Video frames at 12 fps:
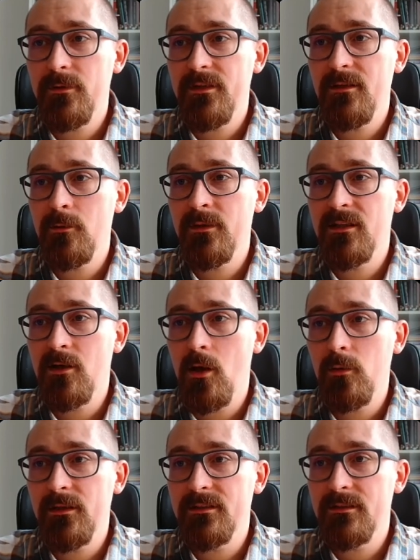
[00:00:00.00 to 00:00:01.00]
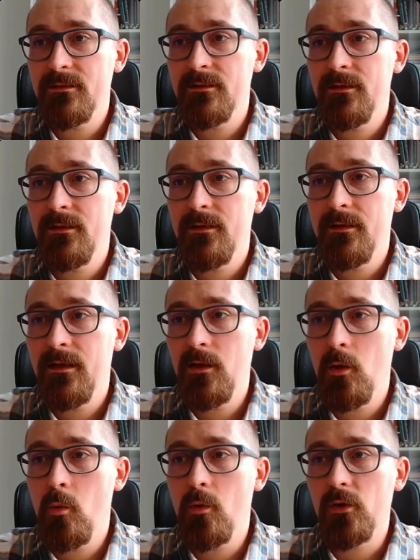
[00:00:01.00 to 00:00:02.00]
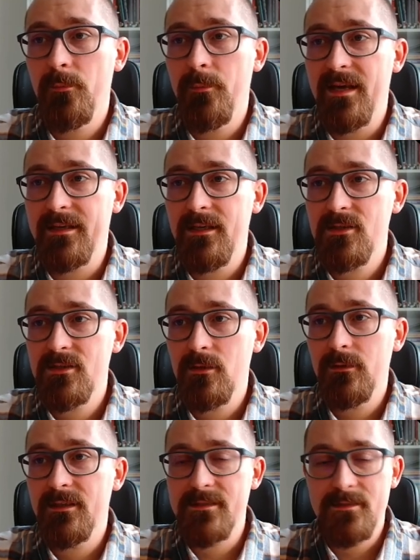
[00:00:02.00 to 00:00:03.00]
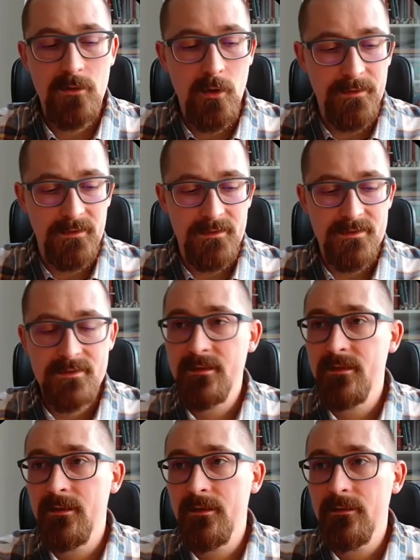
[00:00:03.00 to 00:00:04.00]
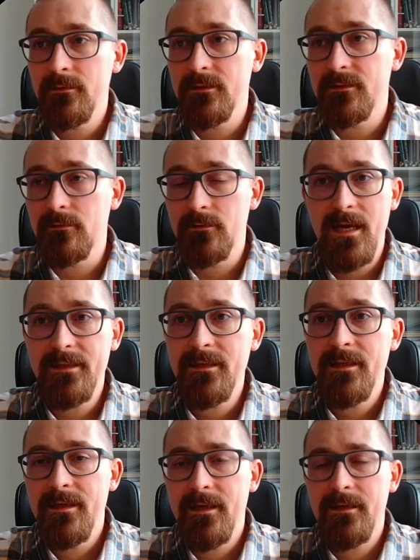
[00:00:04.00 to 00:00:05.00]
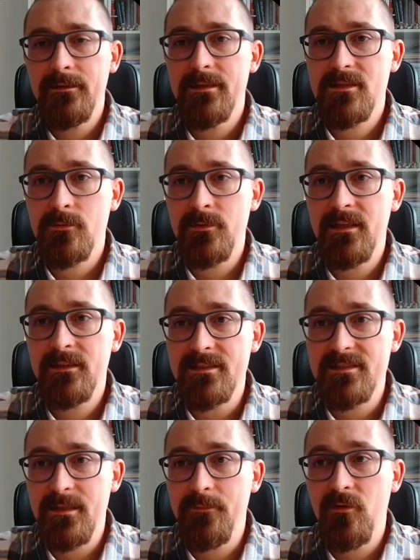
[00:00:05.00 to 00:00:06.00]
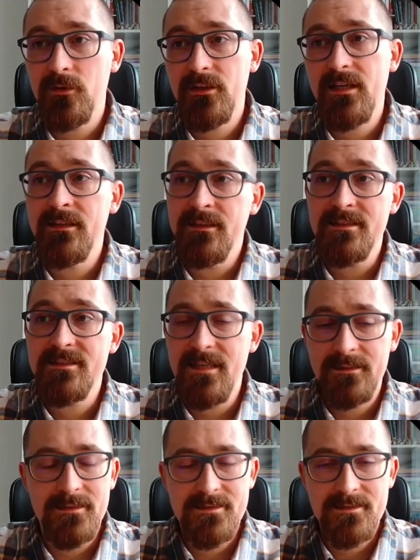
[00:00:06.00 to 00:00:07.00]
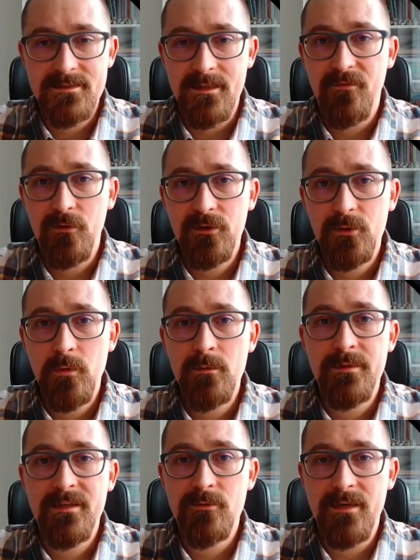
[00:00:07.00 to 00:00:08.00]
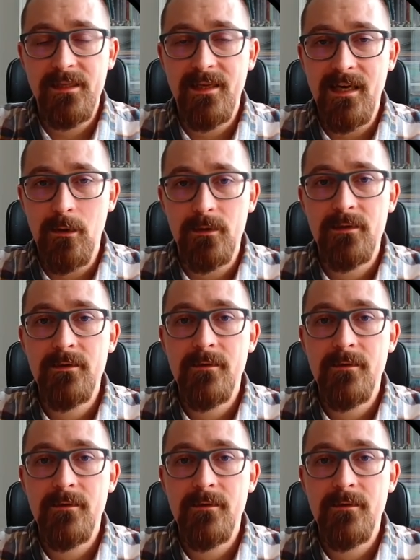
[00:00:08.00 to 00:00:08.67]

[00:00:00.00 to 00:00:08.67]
We will call it hello world package. So let's copy this little line and let's create a subfolder, and inside that subfolder we will be creating our